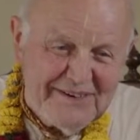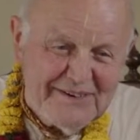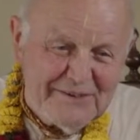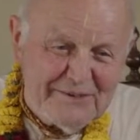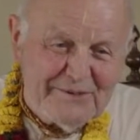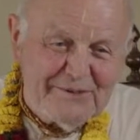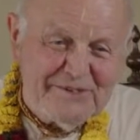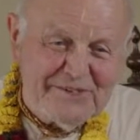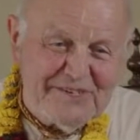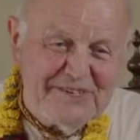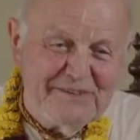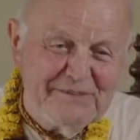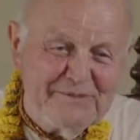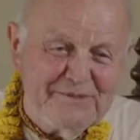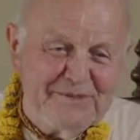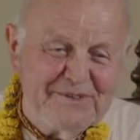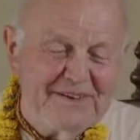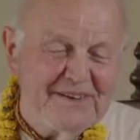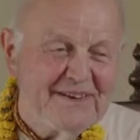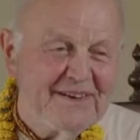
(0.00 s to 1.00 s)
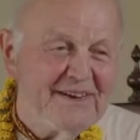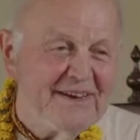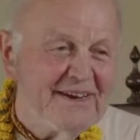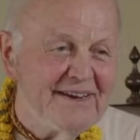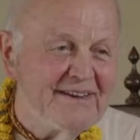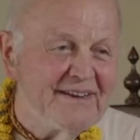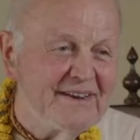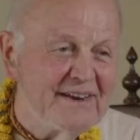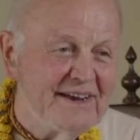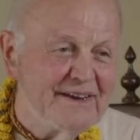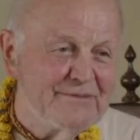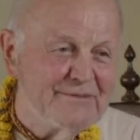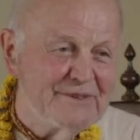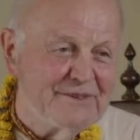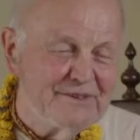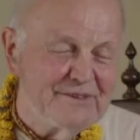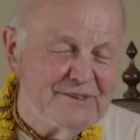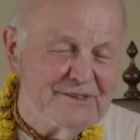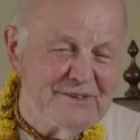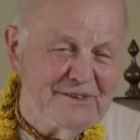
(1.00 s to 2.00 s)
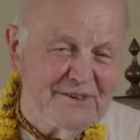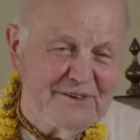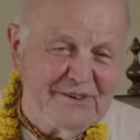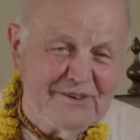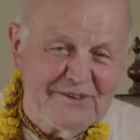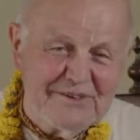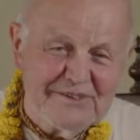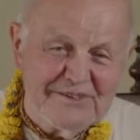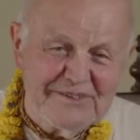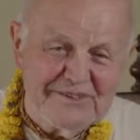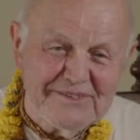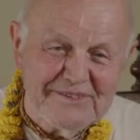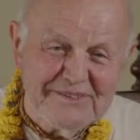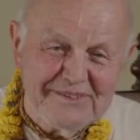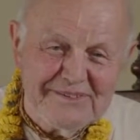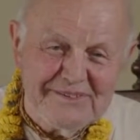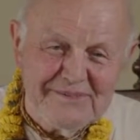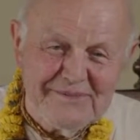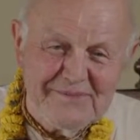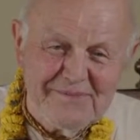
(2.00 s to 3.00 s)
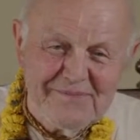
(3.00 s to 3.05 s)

you achieved in life in Krishna consciousness.